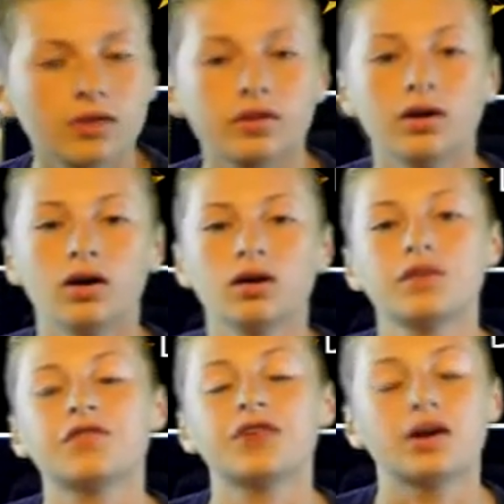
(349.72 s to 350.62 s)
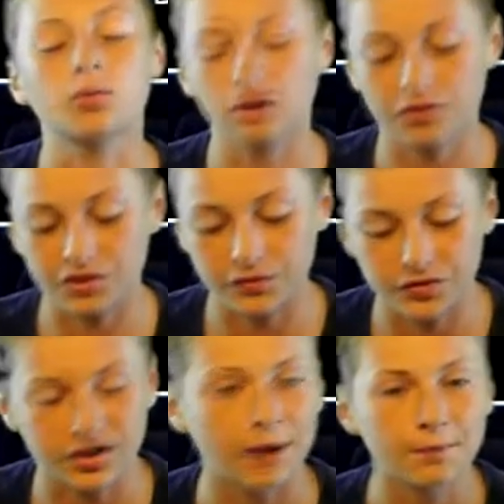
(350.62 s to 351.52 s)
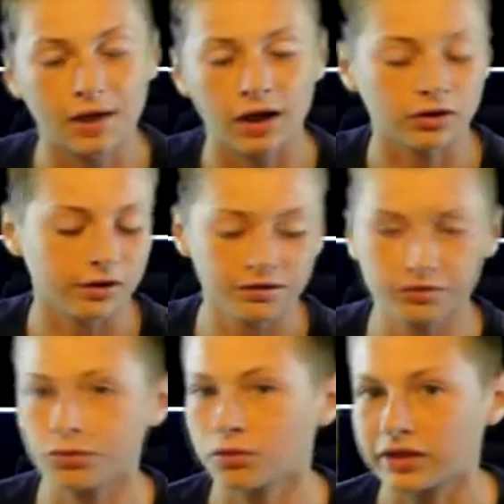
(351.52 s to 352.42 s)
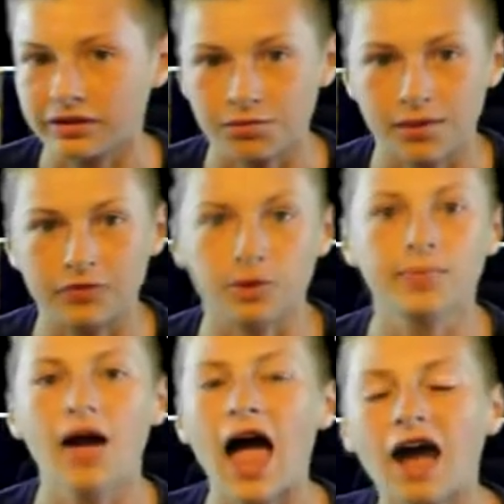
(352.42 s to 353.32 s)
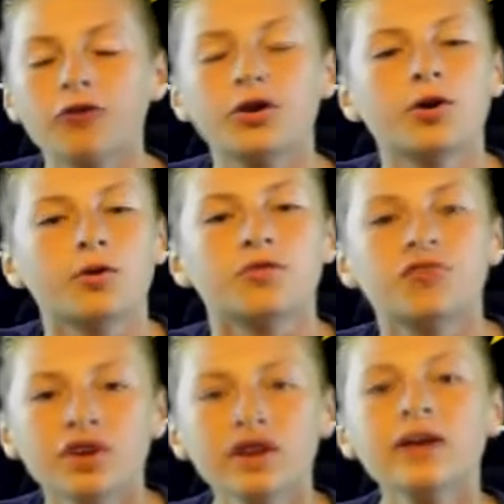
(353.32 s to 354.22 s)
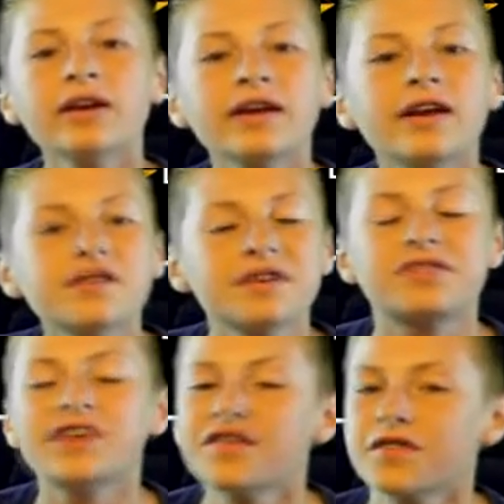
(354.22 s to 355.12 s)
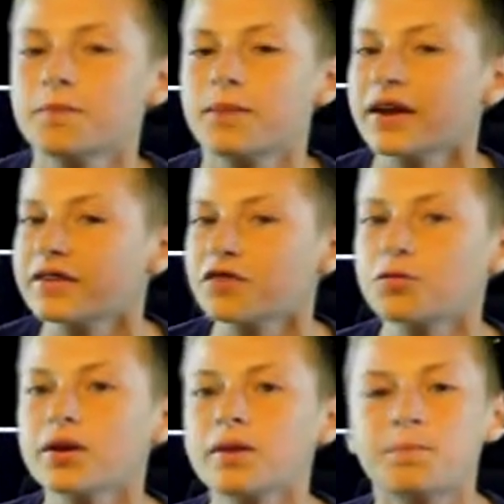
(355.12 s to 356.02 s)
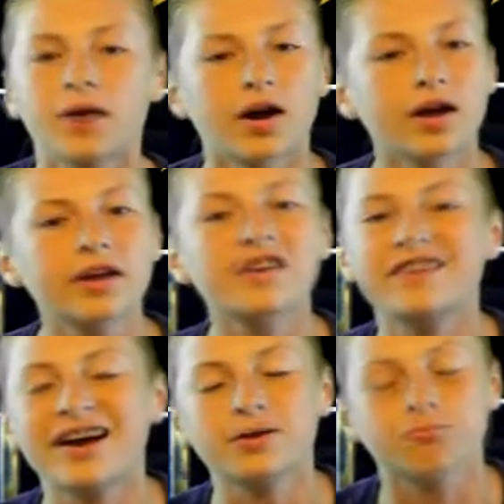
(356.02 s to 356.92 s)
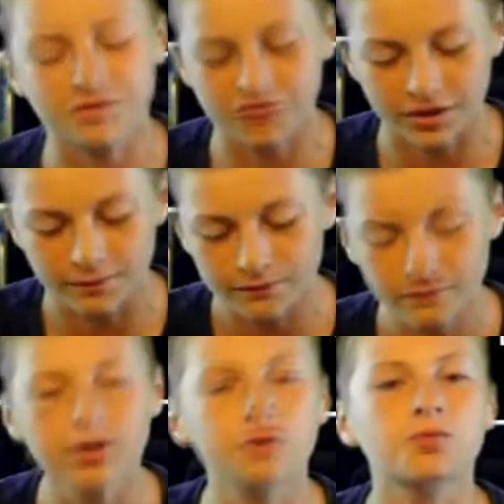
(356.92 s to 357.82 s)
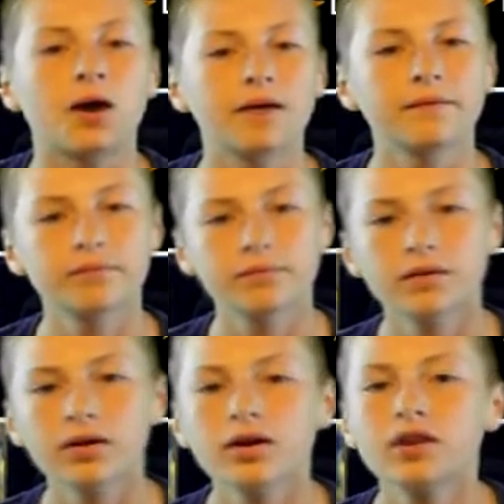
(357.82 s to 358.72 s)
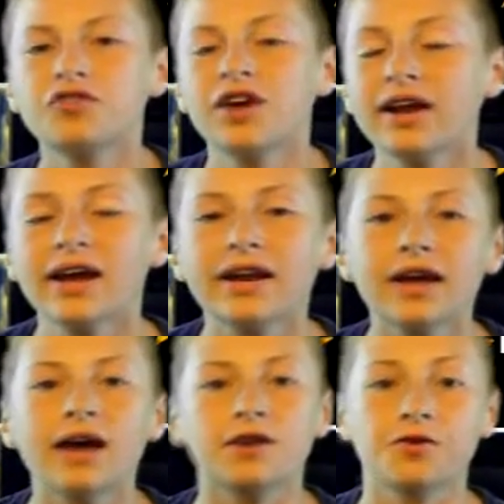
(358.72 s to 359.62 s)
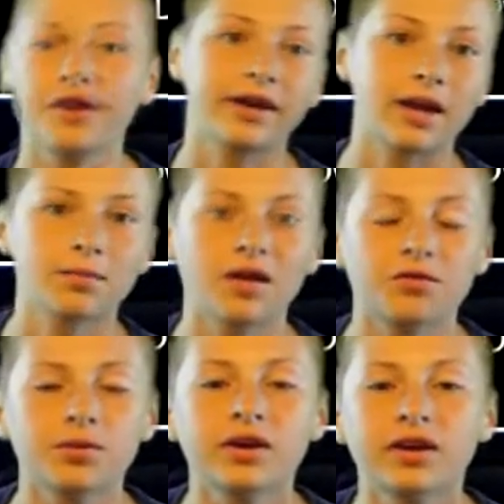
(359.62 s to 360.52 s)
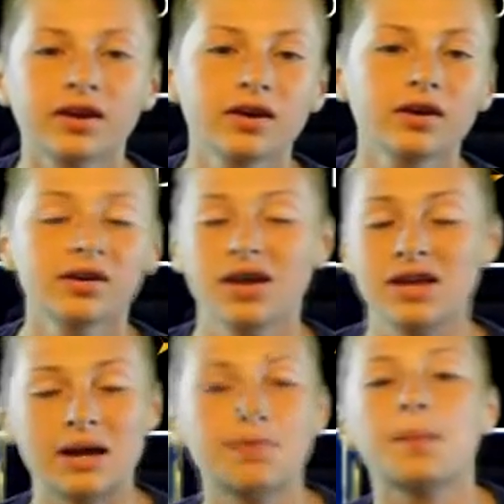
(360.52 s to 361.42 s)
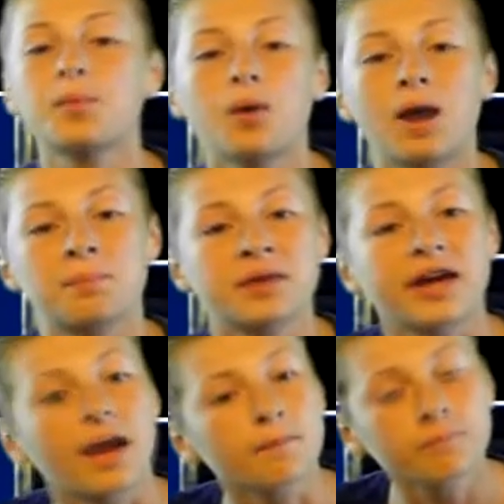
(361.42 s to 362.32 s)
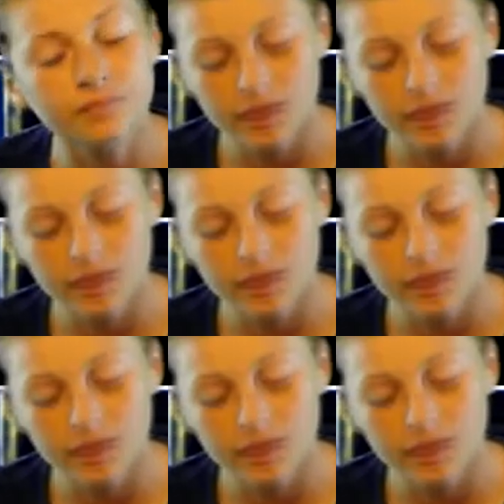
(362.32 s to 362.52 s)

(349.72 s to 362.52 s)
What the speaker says: the Seattle wide receivers, and I don't like this matchup. Allen Hurns. He's a decent pick this week, but he's kind of risky. Here's why. Chad Henne had a great game last week, and that probably won't happen again.